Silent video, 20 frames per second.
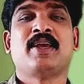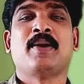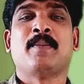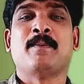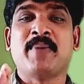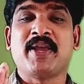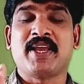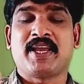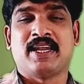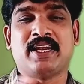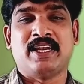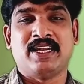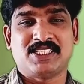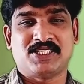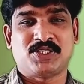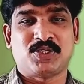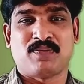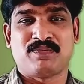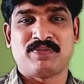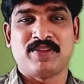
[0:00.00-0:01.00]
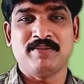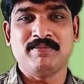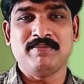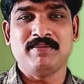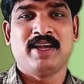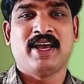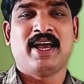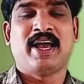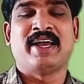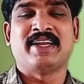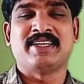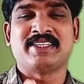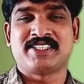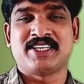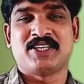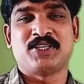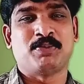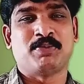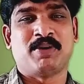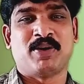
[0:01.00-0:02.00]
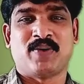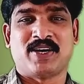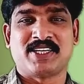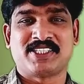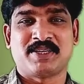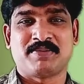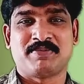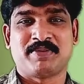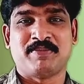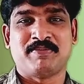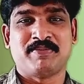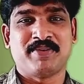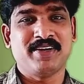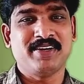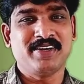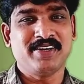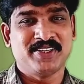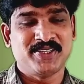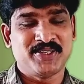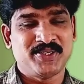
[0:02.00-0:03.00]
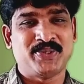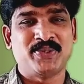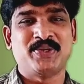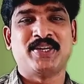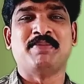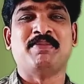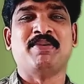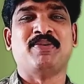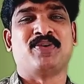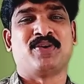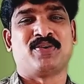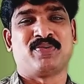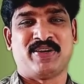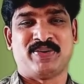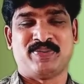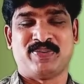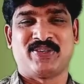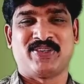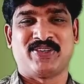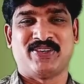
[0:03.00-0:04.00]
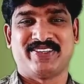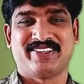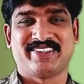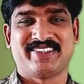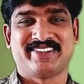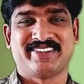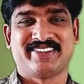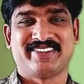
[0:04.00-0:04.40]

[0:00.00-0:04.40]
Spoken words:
Make a list of them and send to my WhatsApp number today before 5 o'clock.